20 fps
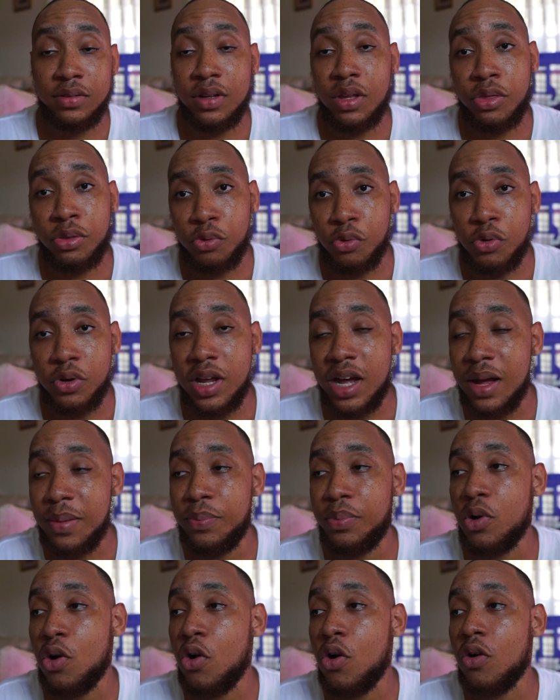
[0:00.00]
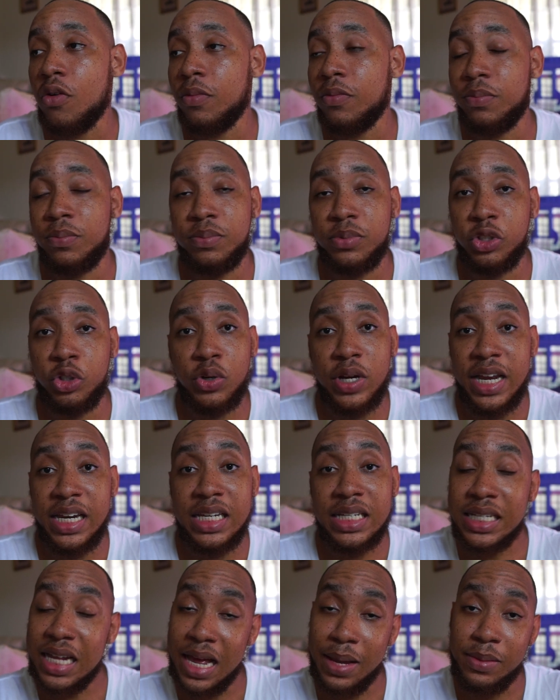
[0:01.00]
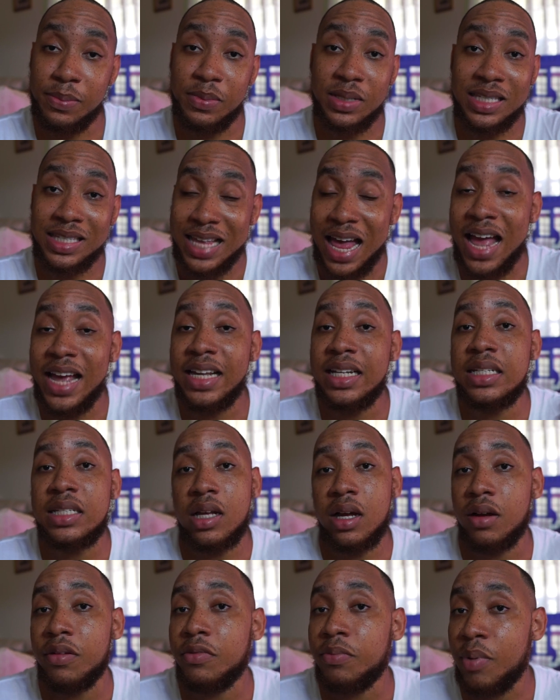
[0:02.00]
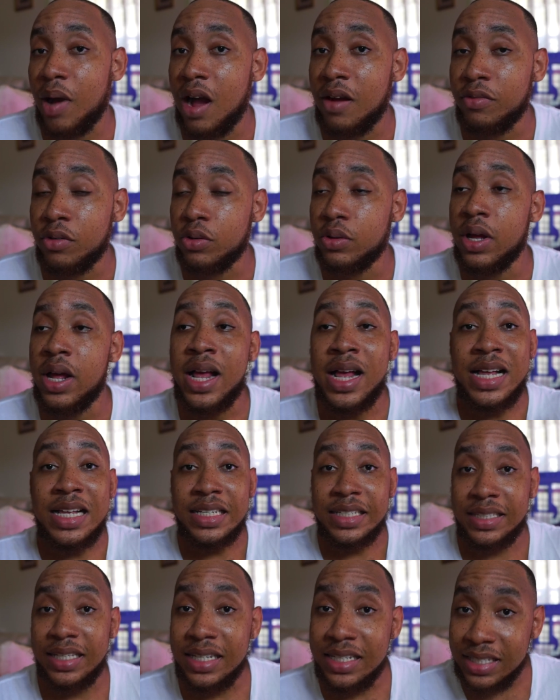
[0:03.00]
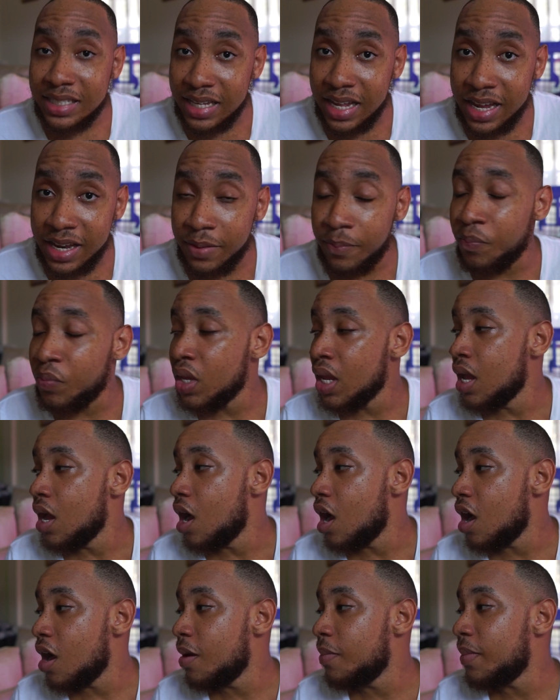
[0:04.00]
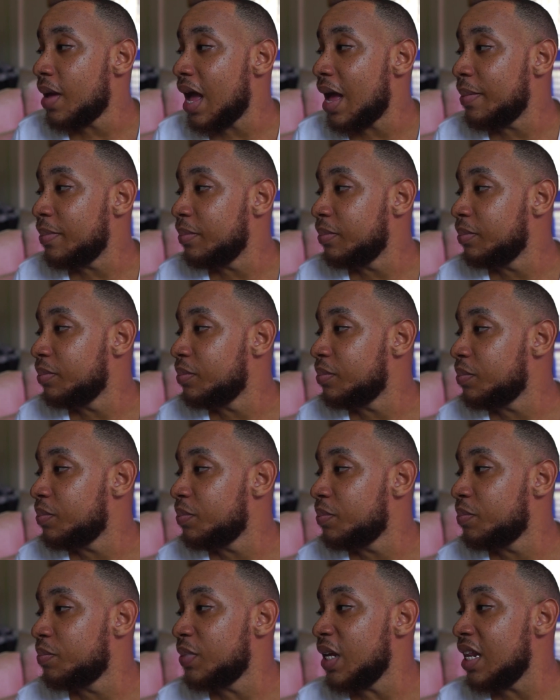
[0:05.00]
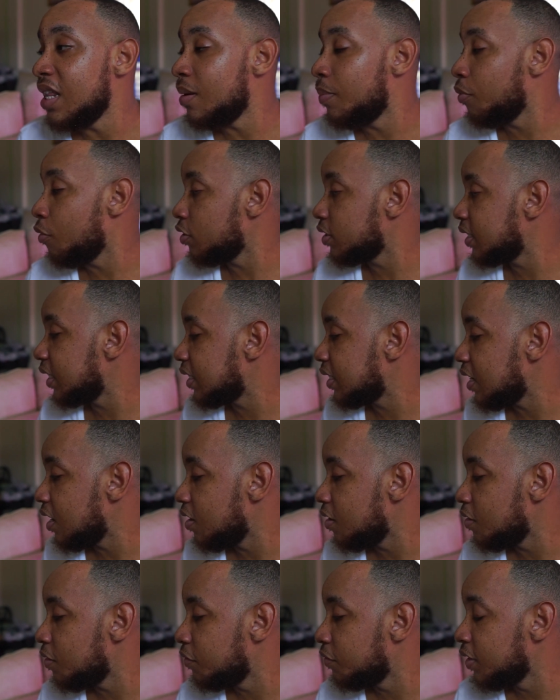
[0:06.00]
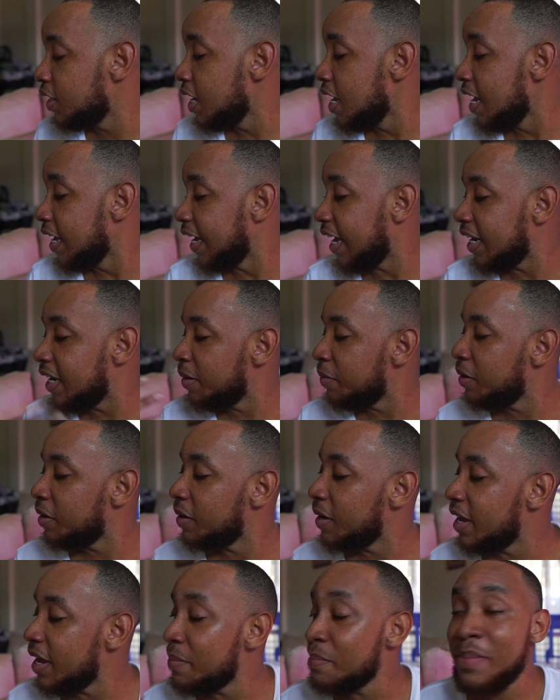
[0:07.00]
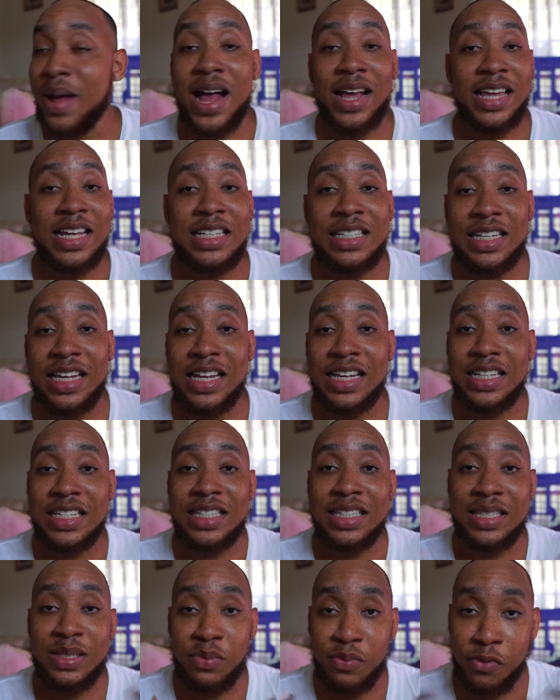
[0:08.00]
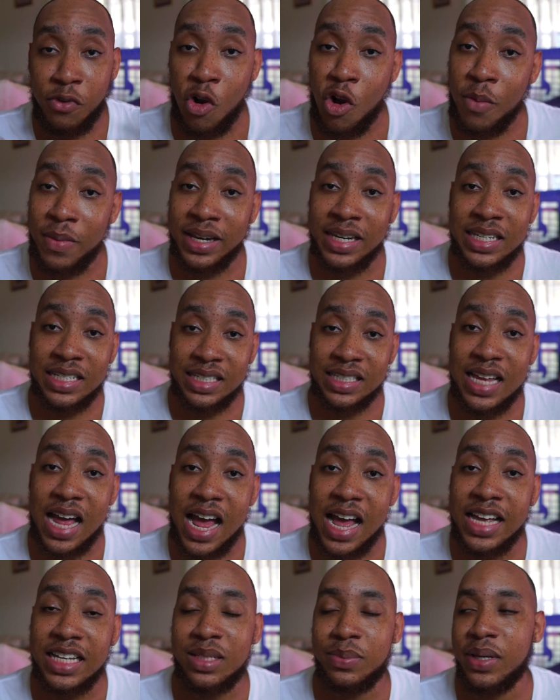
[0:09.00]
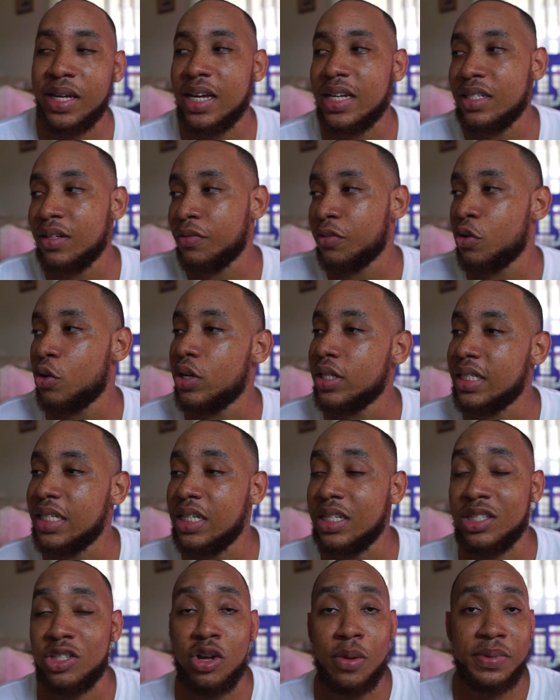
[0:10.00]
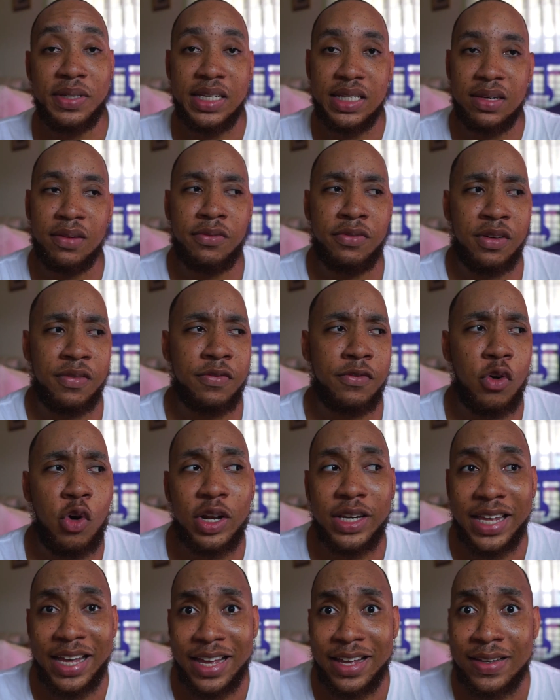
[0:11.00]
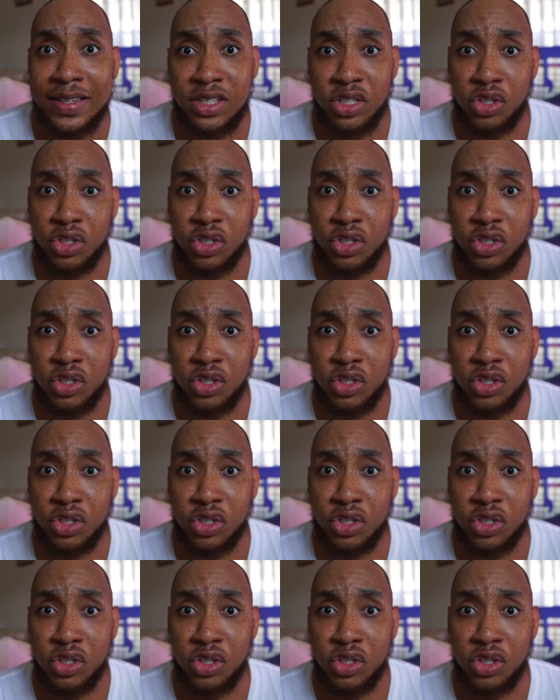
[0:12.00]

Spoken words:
thrown up or shown any signs of Parvo since then. I'm in the process of getting him back into his form and his size because, of course, he stopped eating for 4 days